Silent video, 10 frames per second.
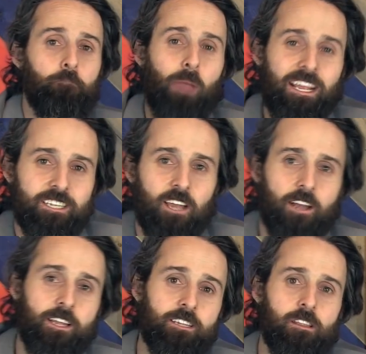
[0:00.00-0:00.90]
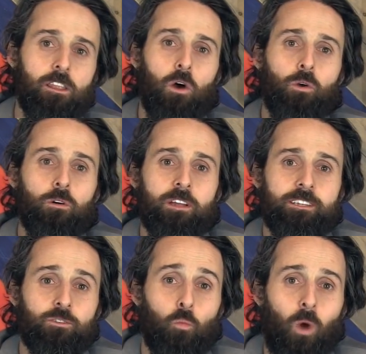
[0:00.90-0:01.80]
Based on his
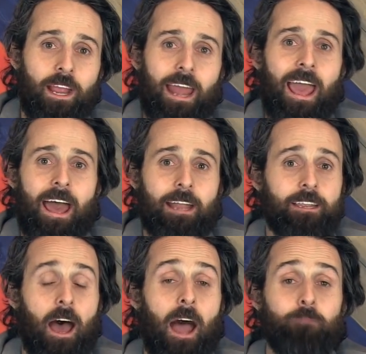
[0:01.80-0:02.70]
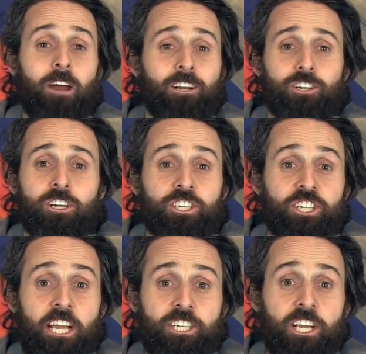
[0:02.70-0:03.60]
logoless white hat, I'm not sure
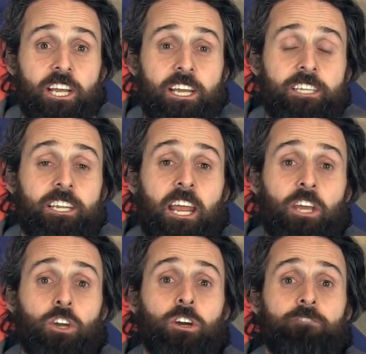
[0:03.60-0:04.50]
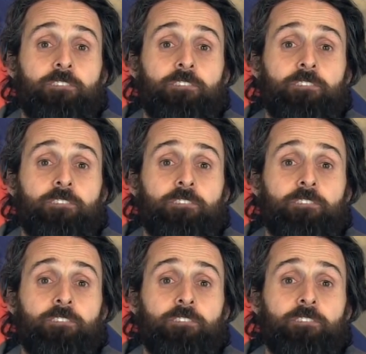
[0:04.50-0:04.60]
JJ is in a good